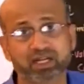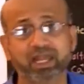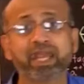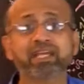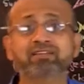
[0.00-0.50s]

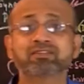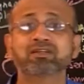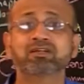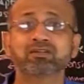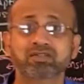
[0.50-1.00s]
that takes
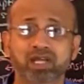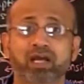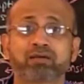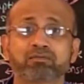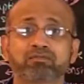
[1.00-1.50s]

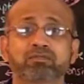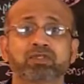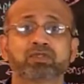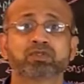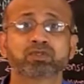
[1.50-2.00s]
time
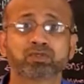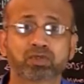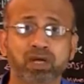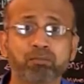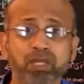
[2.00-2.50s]

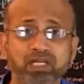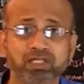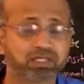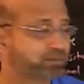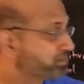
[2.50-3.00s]
to complete.